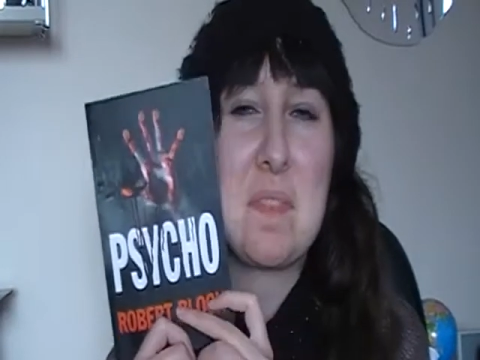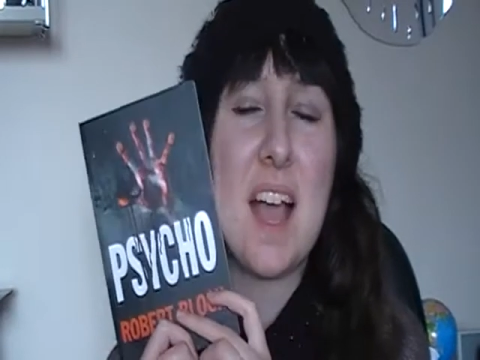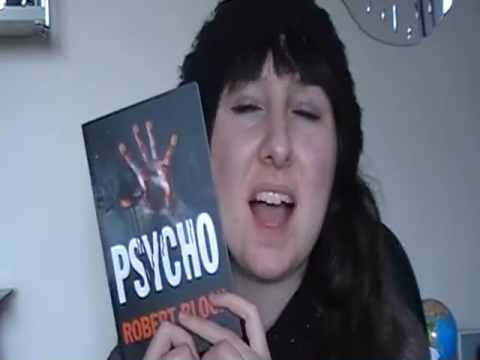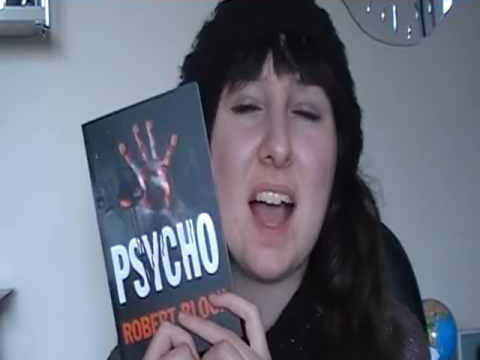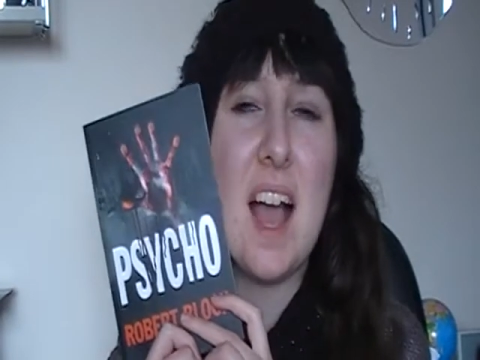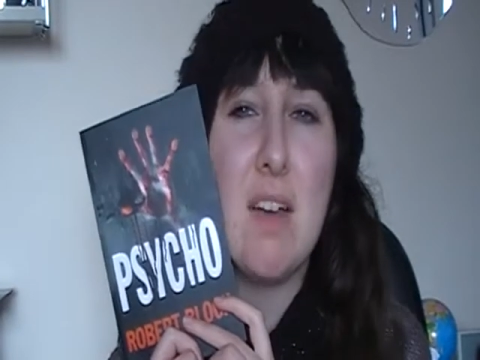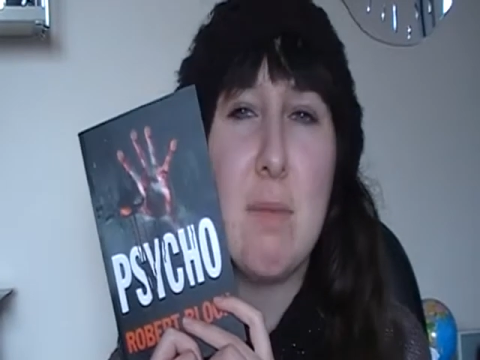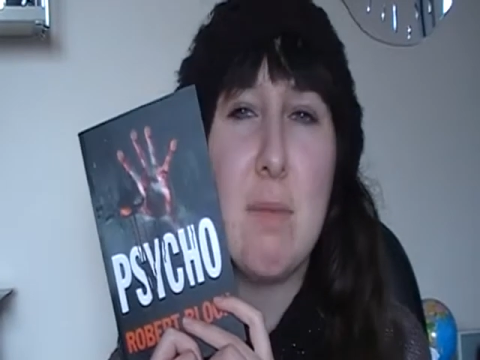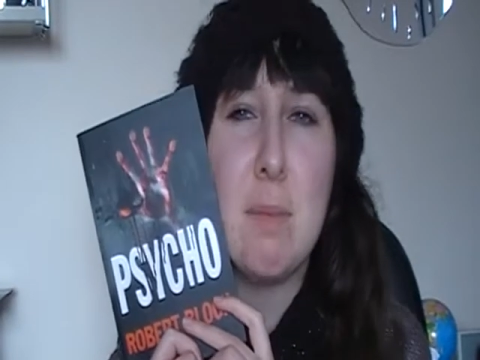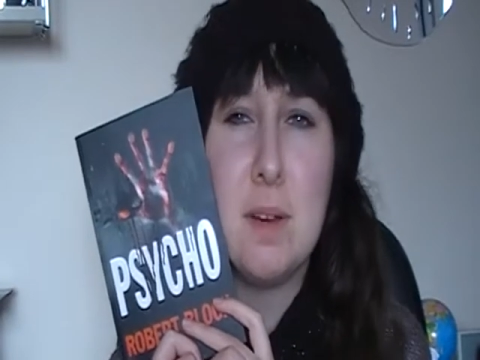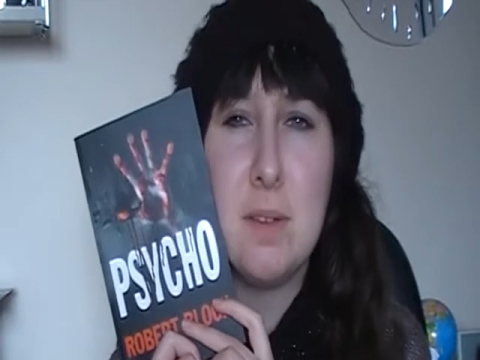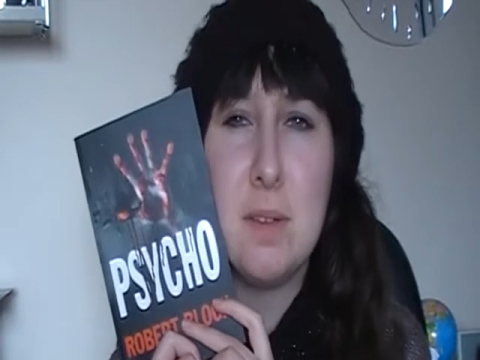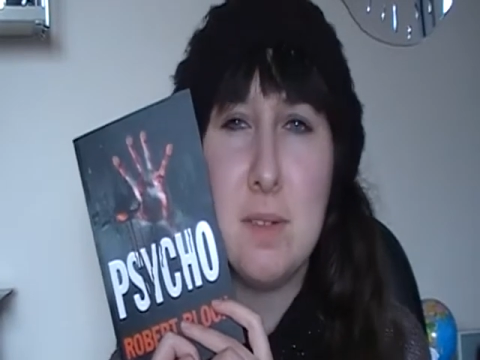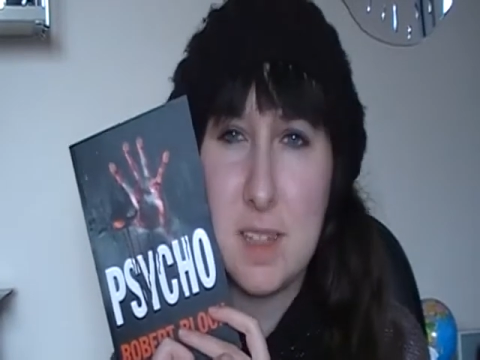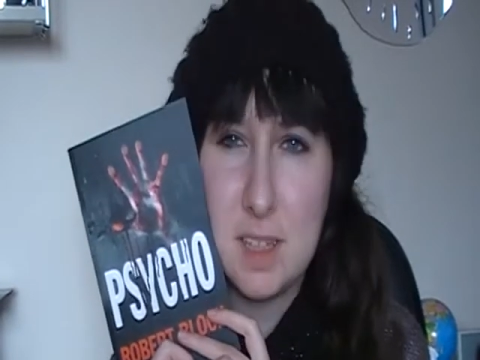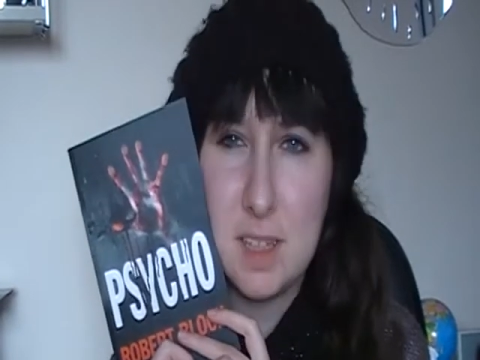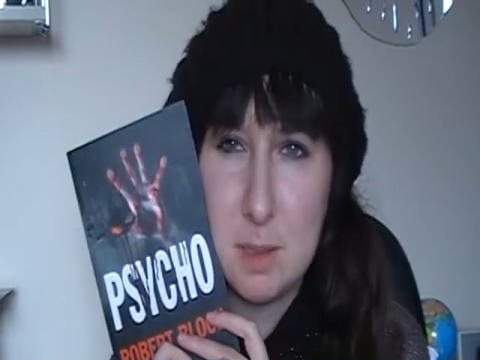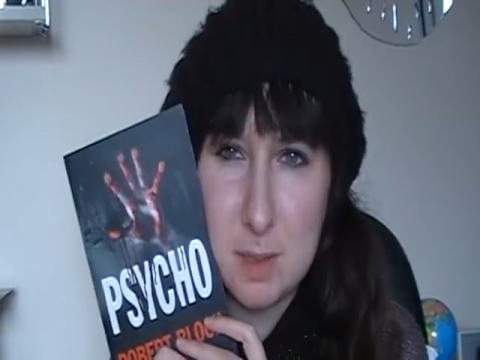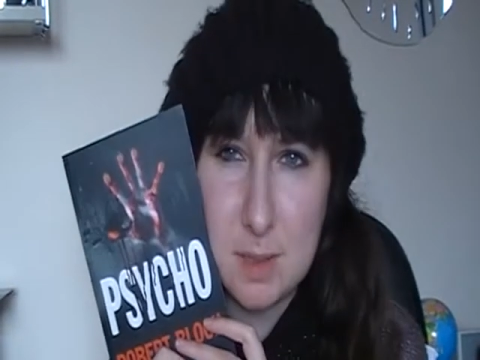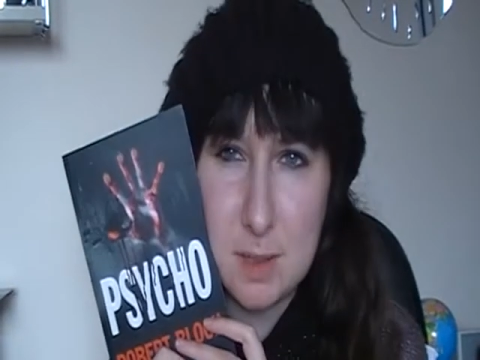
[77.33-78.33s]
I've been a
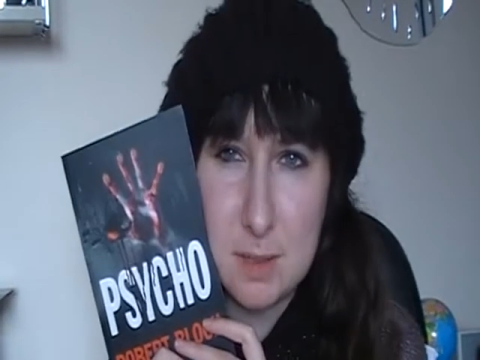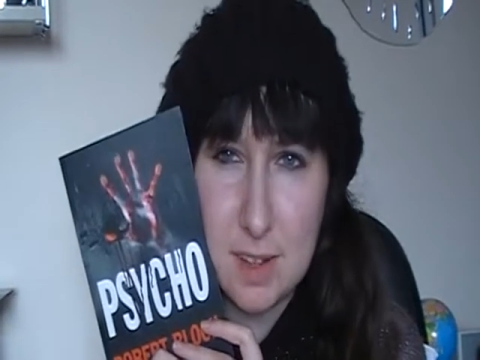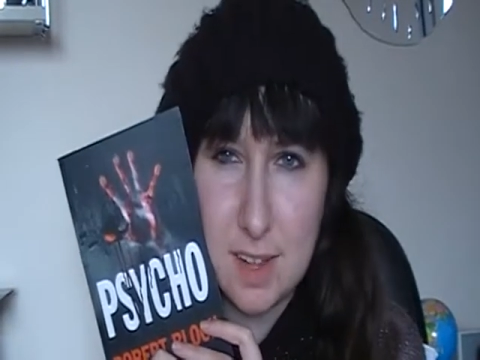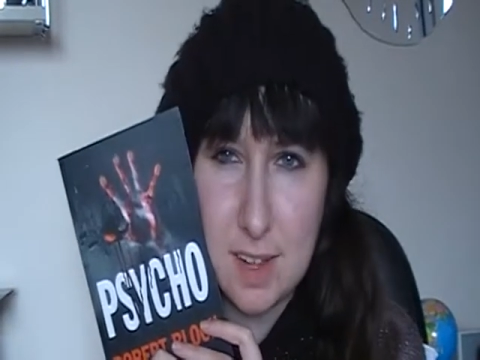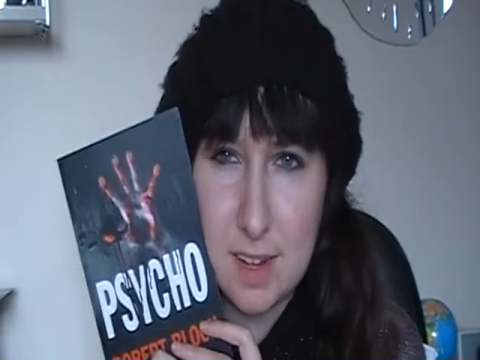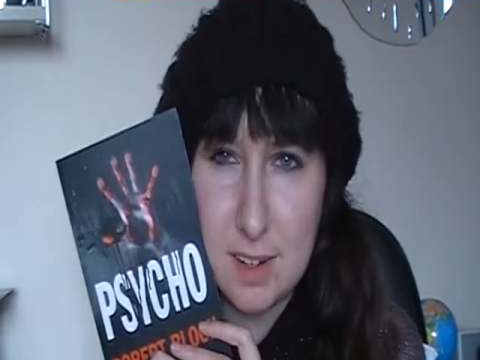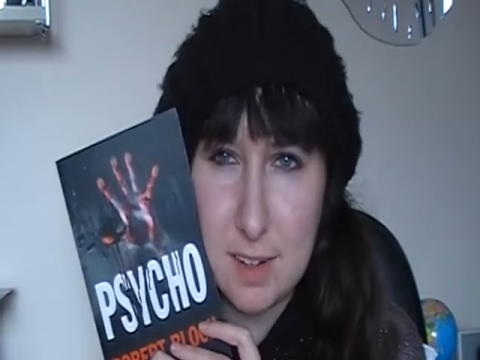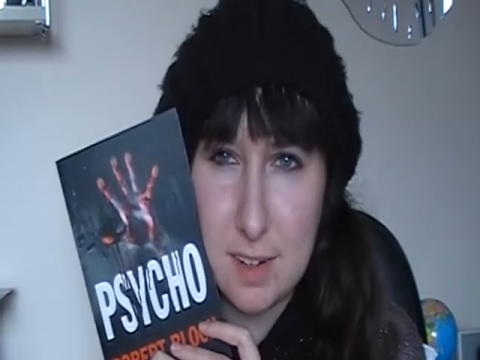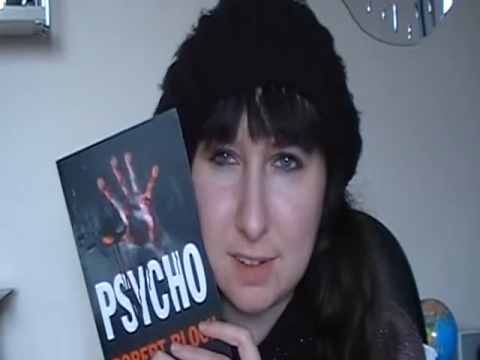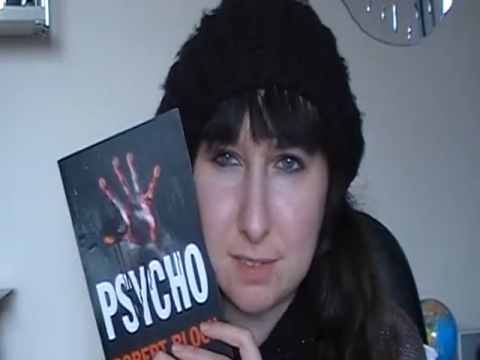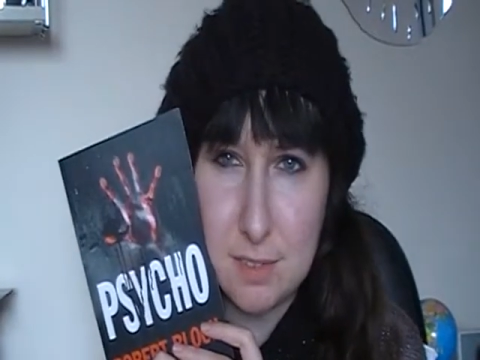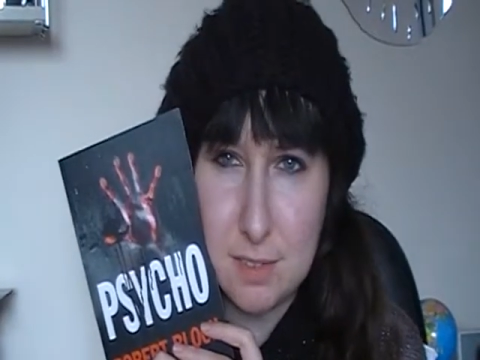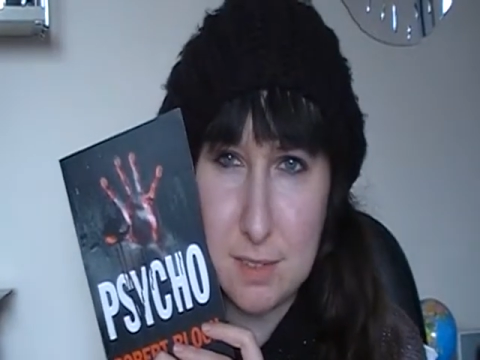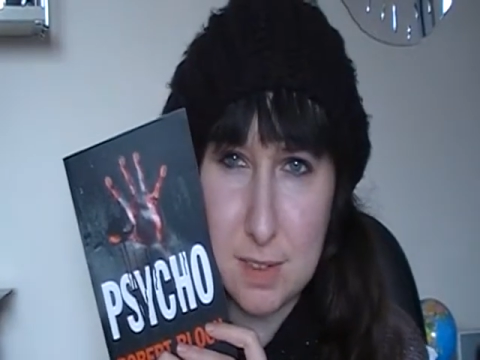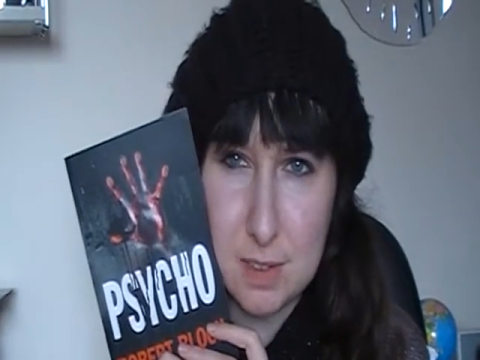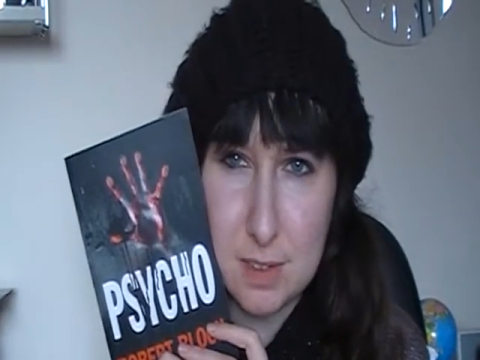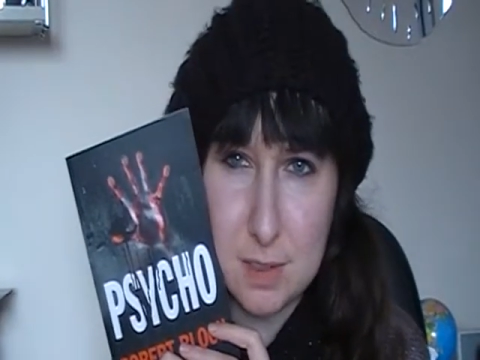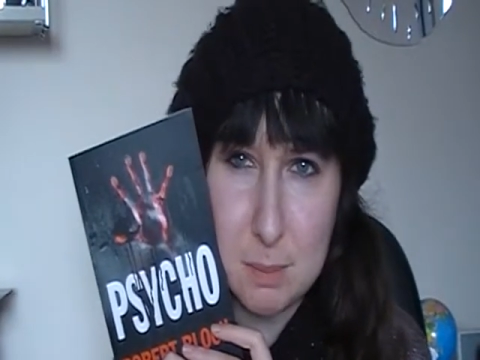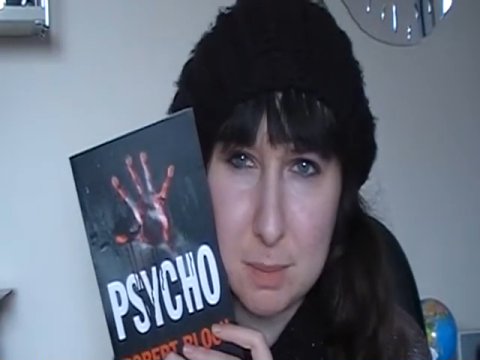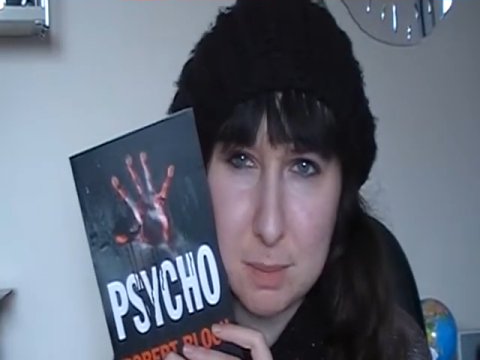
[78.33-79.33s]
really big fan of the
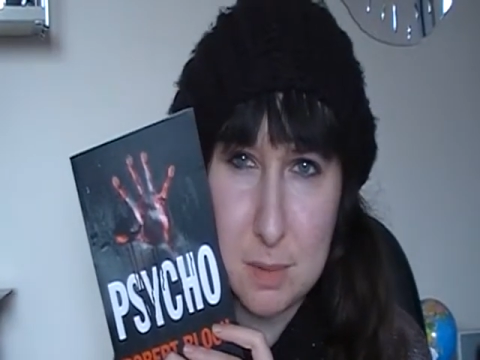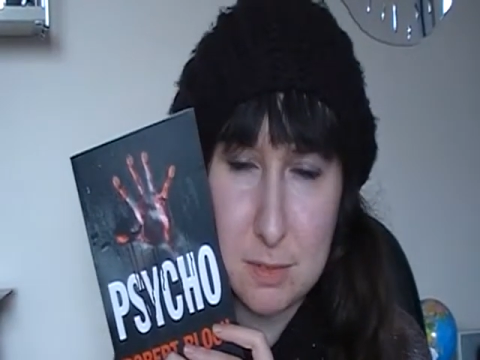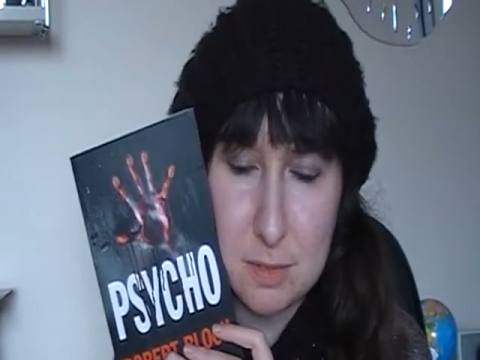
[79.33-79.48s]
film